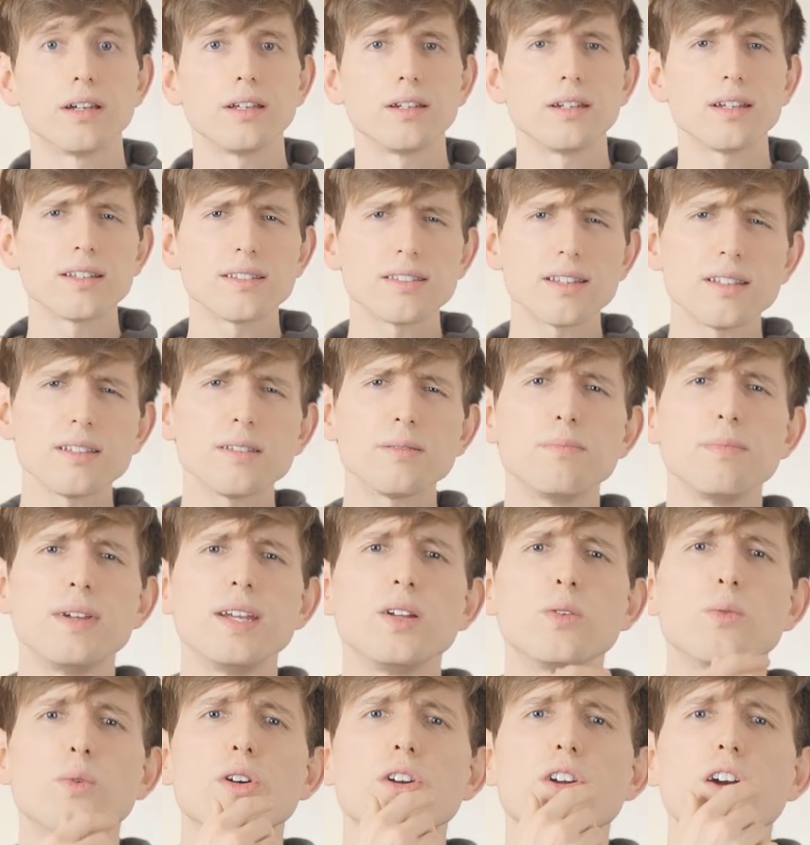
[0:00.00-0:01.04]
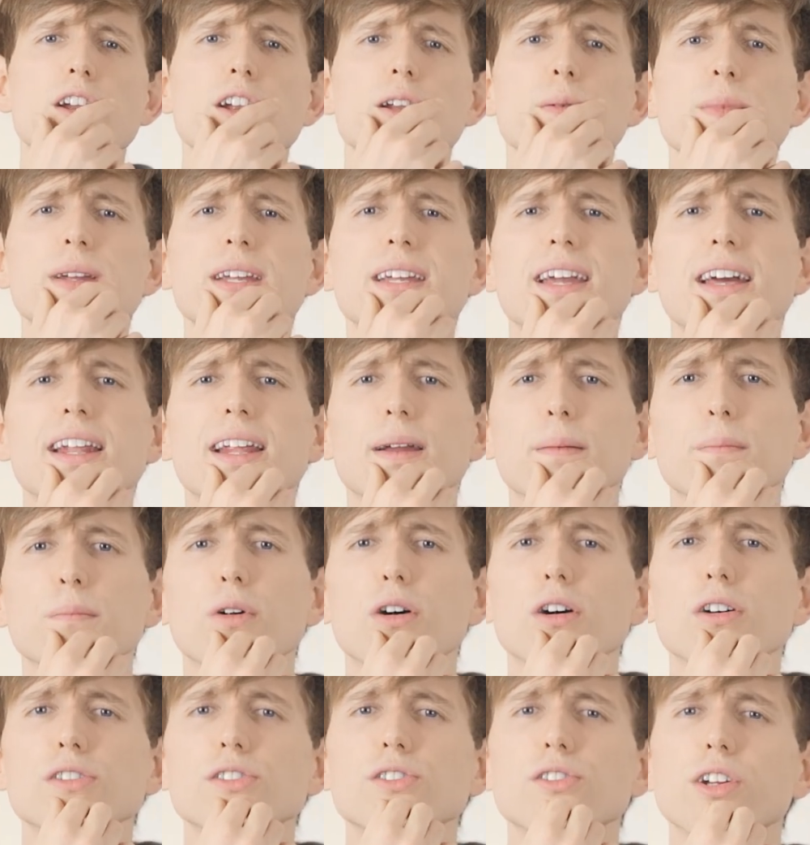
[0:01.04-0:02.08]
Does this mean we're going to be getting
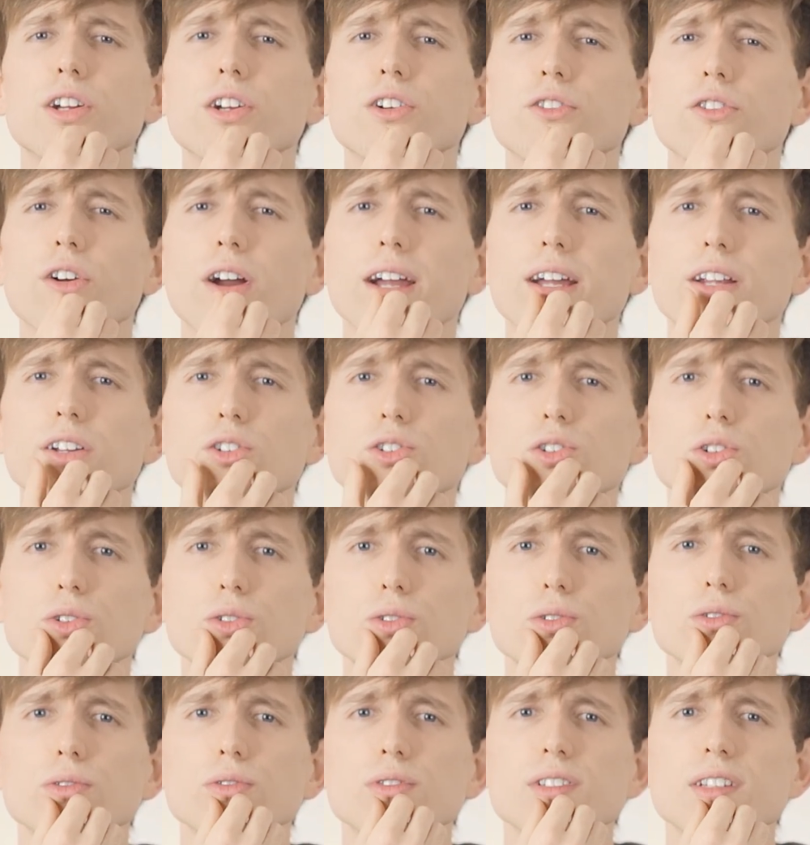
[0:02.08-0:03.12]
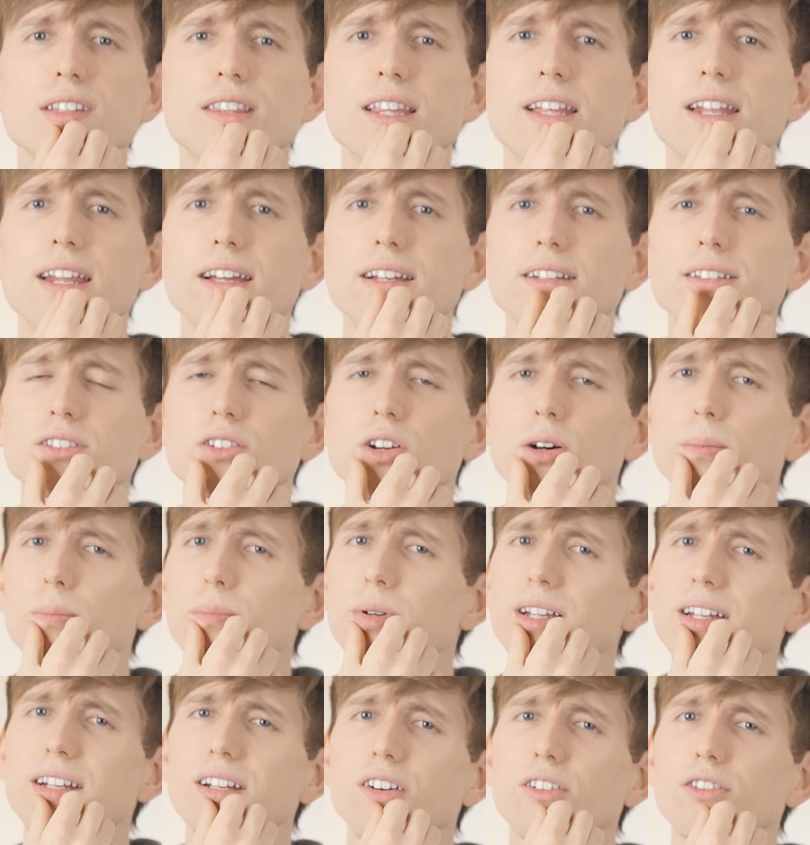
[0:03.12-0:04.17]
mastering grade tools in the next
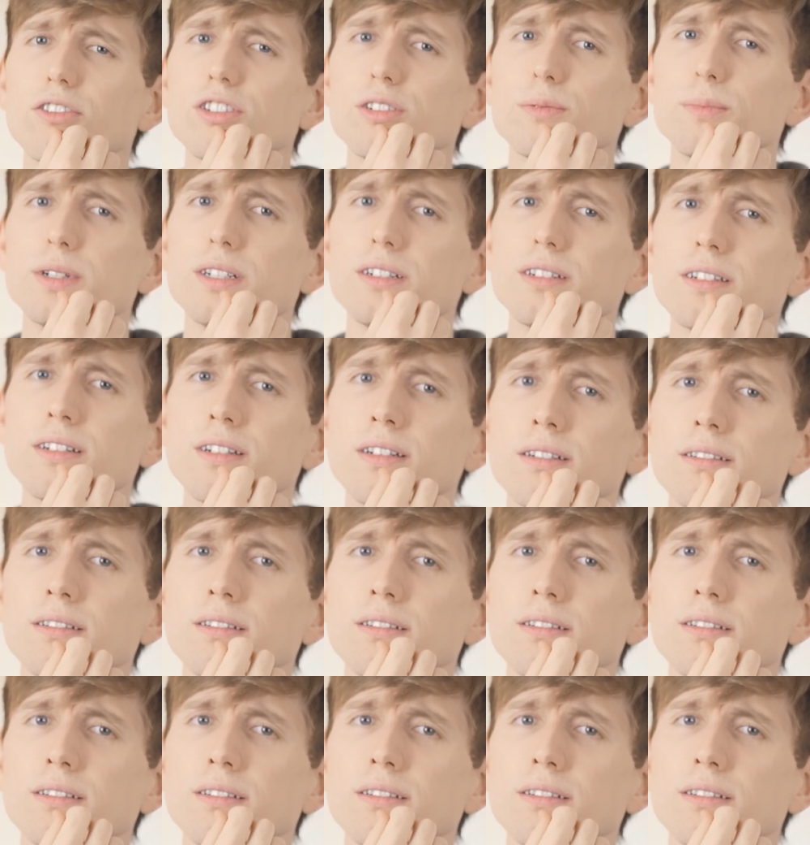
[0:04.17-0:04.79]
Complete Ultimate?